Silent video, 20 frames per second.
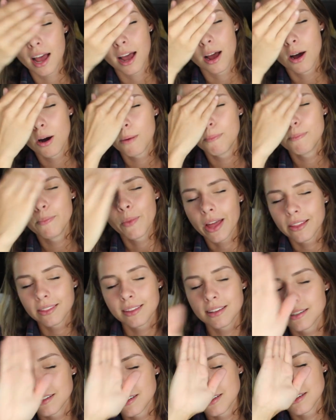I hope
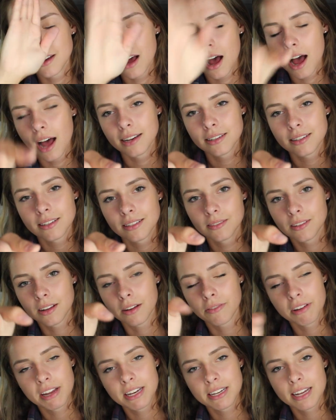that this is not
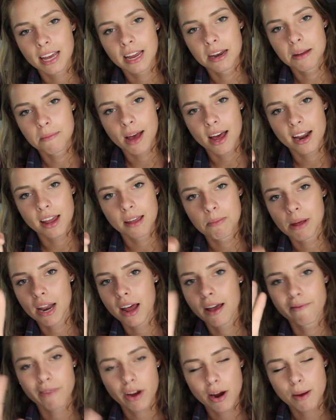offending anybody, but
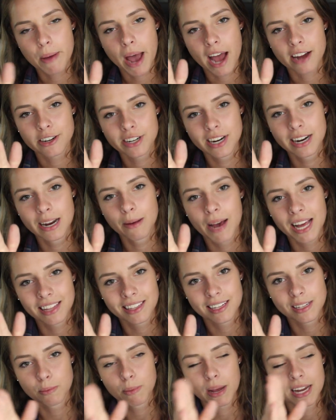I'm very passionate
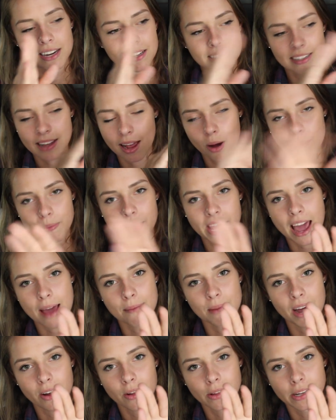about these opinions. I hope they
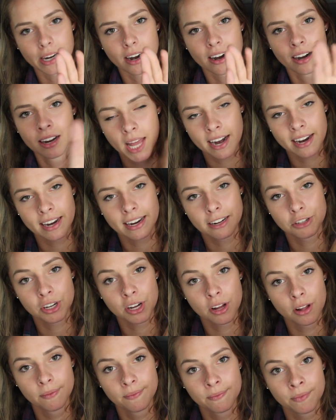came out clear. Editing
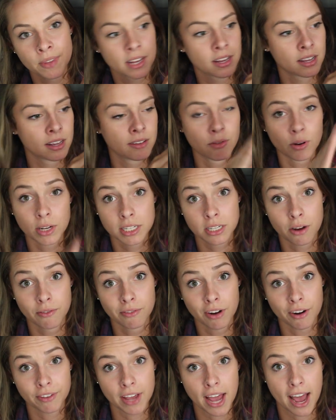Jill.
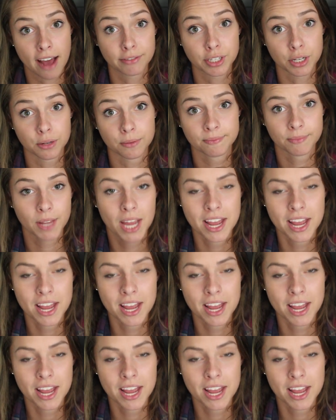Voiceover if you have to.